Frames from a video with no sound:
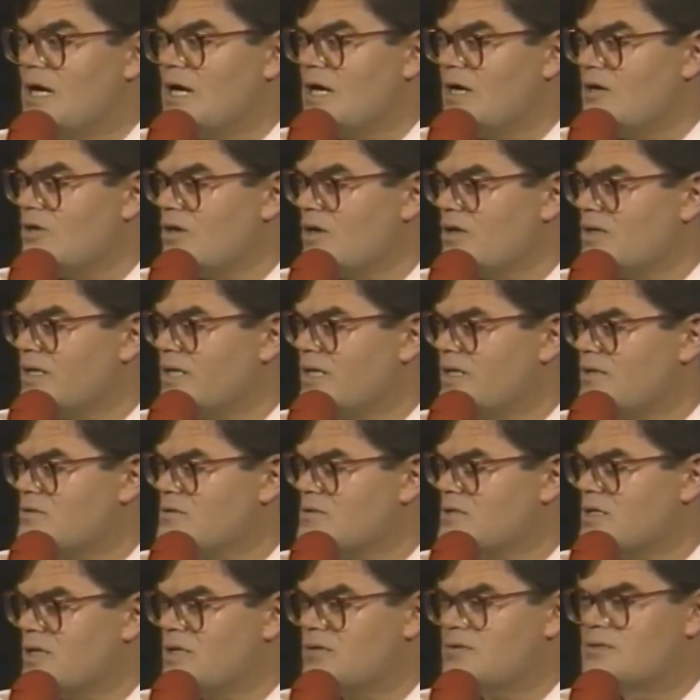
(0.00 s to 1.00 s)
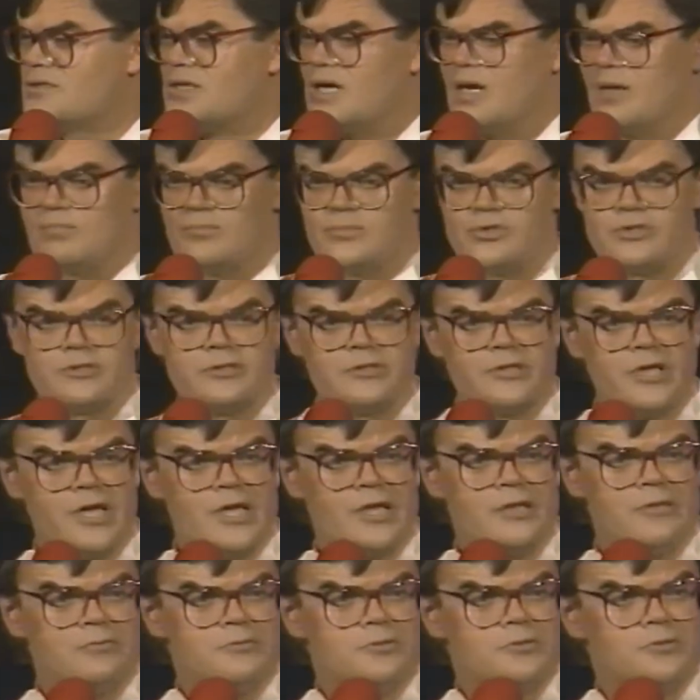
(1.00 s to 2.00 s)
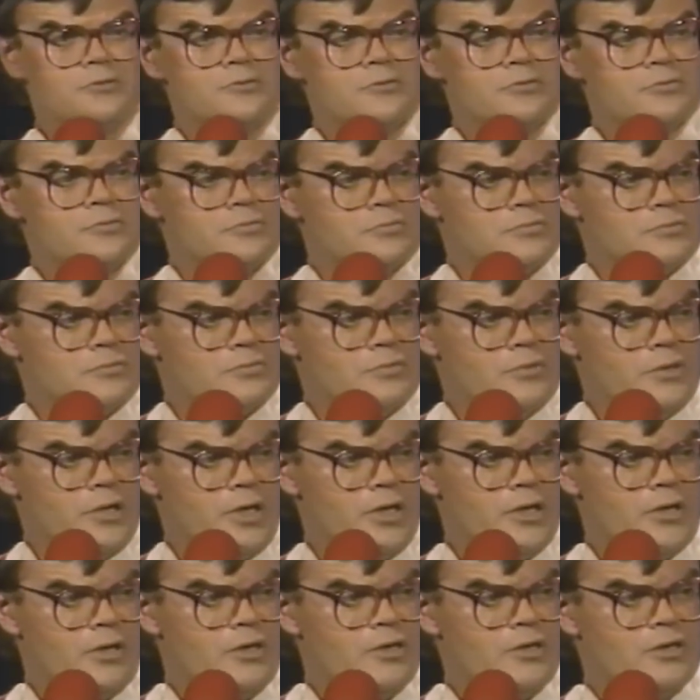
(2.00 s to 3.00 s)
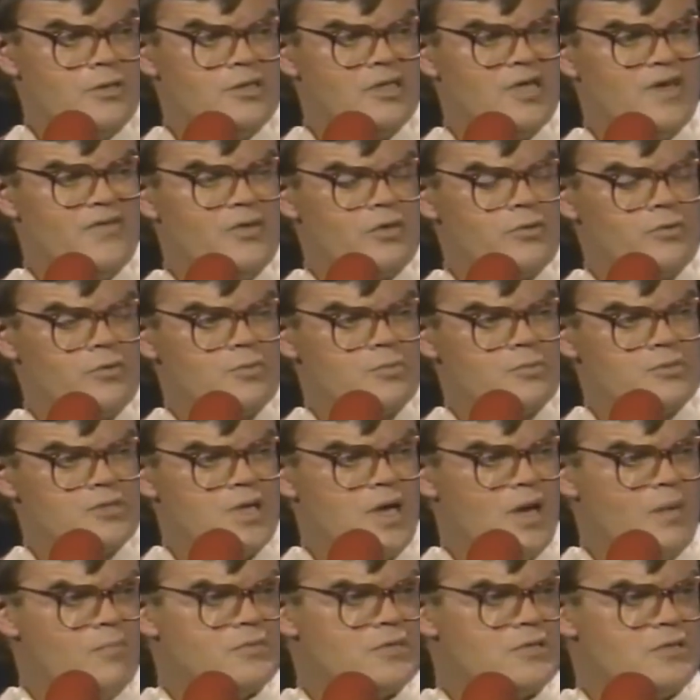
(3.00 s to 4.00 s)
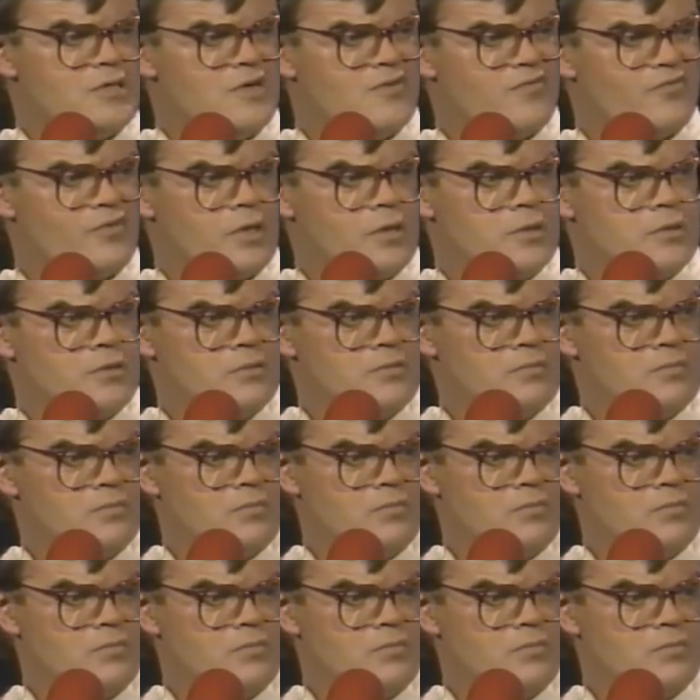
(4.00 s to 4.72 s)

And Arlene said, something's changed here in your living room. Something's different.